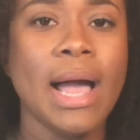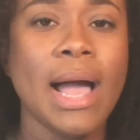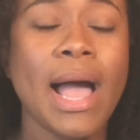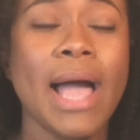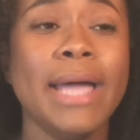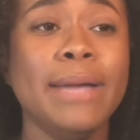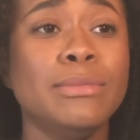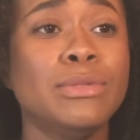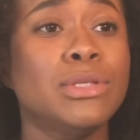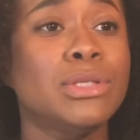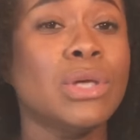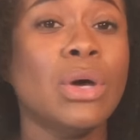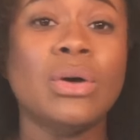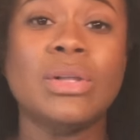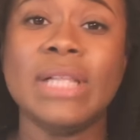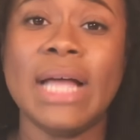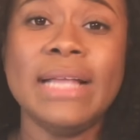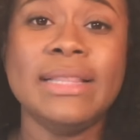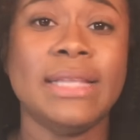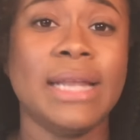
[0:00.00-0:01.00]
I am so
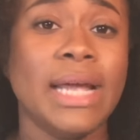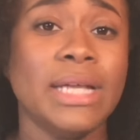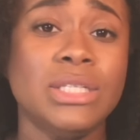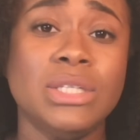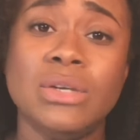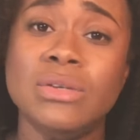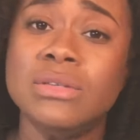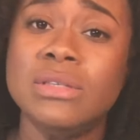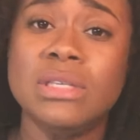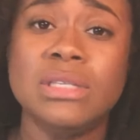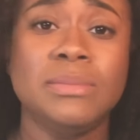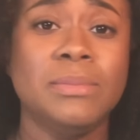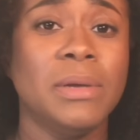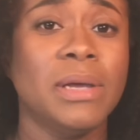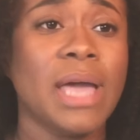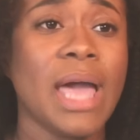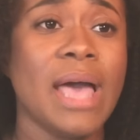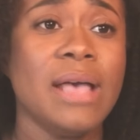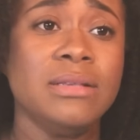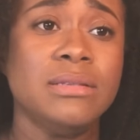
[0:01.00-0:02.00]
glad that I chose this book
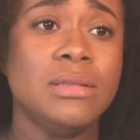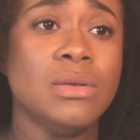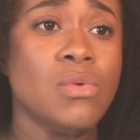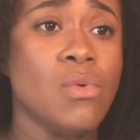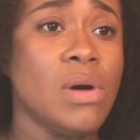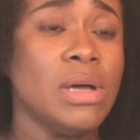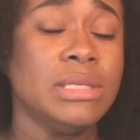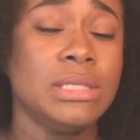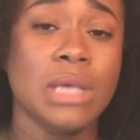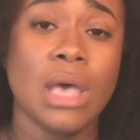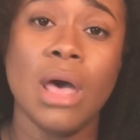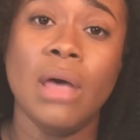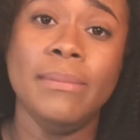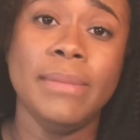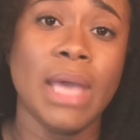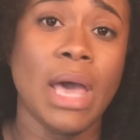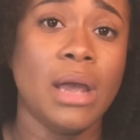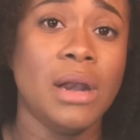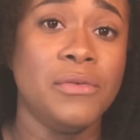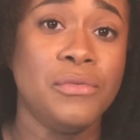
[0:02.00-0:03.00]
as the one to help me
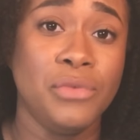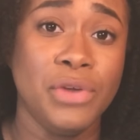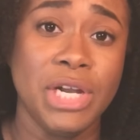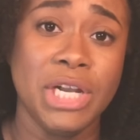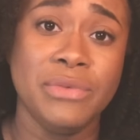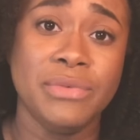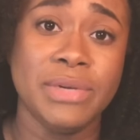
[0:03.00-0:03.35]
out of reading